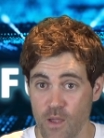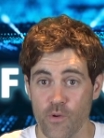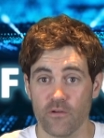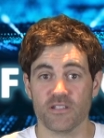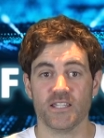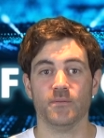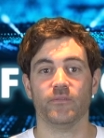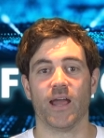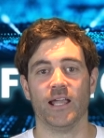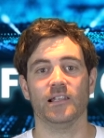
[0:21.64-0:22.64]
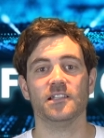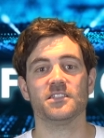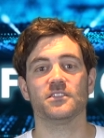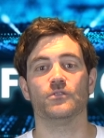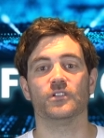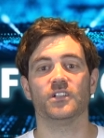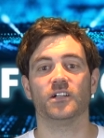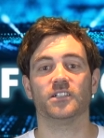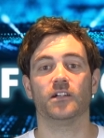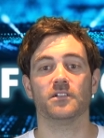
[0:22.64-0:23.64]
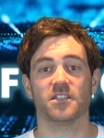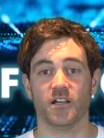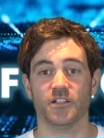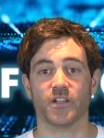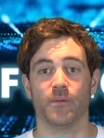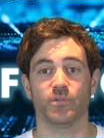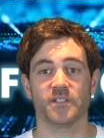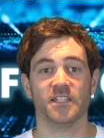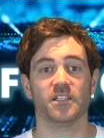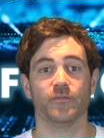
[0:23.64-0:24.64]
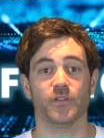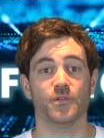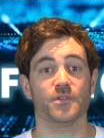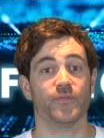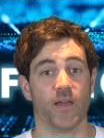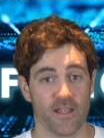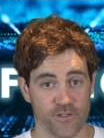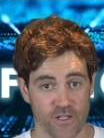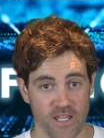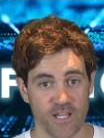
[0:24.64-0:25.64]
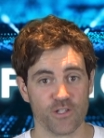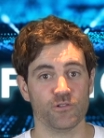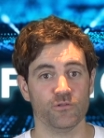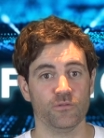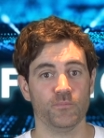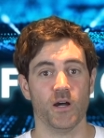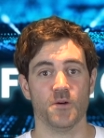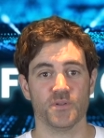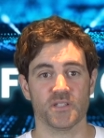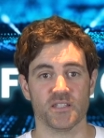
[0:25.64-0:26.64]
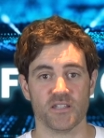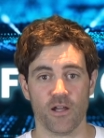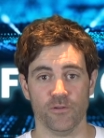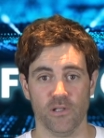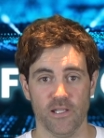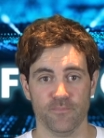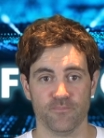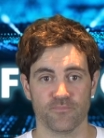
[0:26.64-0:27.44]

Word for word: We're a team of analysts who conduct our research and present our views for educational purposes only.